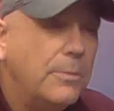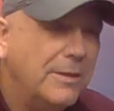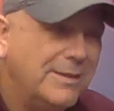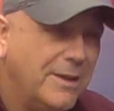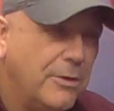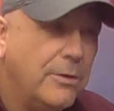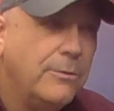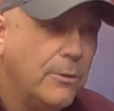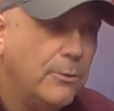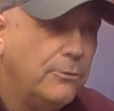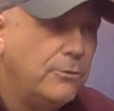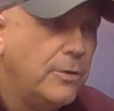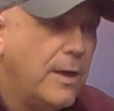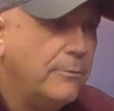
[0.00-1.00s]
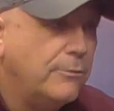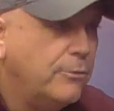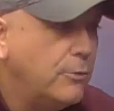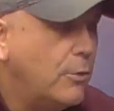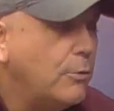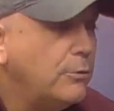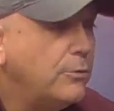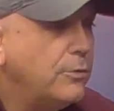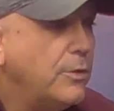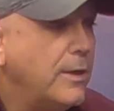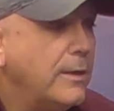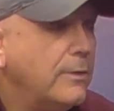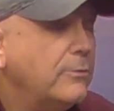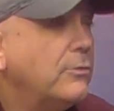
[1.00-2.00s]
But during those times, those
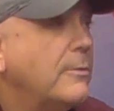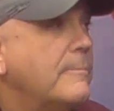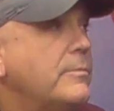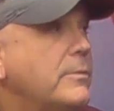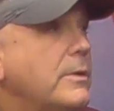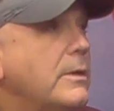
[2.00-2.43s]
things